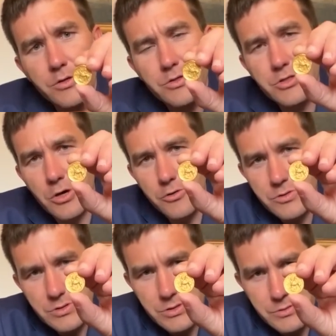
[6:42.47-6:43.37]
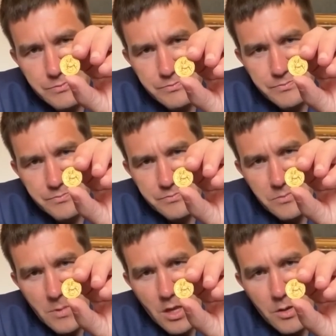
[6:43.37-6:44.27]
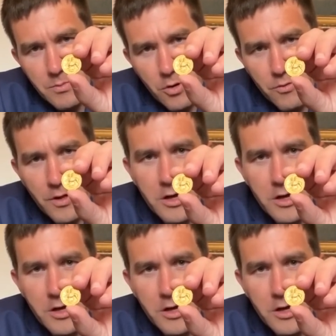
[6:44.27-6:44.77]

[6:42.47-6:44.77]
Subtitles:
shows both